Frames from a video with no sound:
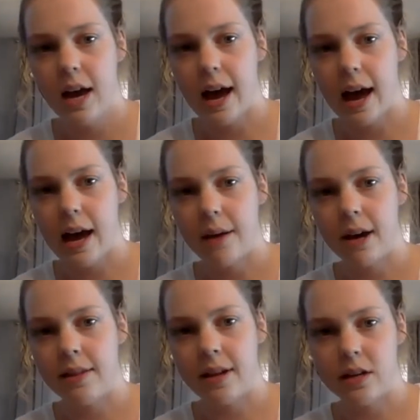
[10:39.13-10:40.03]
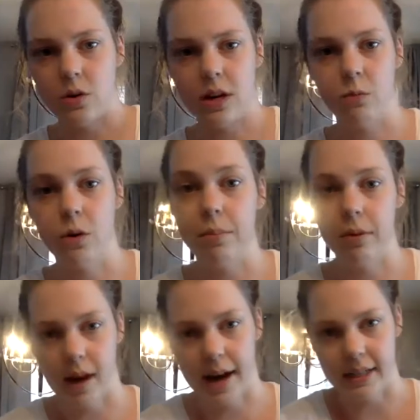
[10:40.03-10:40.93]
And then you can
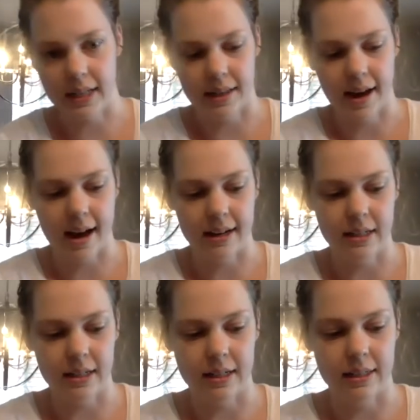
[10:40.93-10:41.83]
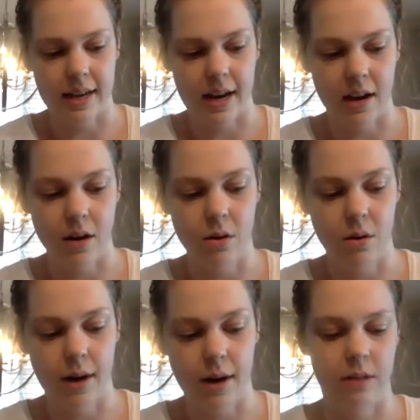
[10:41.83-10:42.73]
reply to that to say, oh,
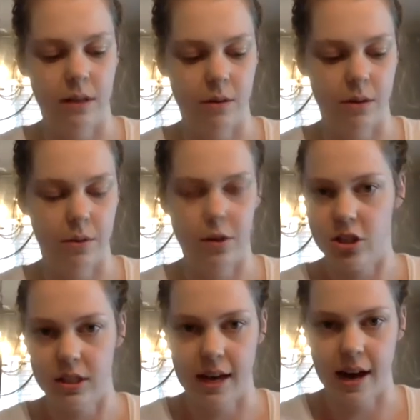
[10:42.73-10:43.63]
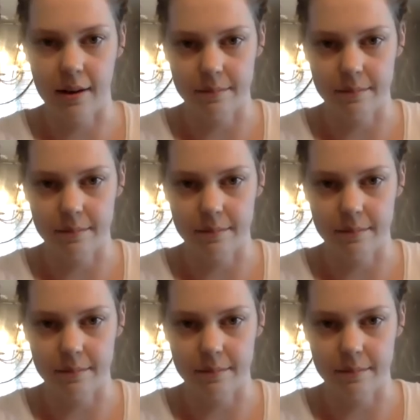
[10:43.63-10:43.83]
I really want to purchase that.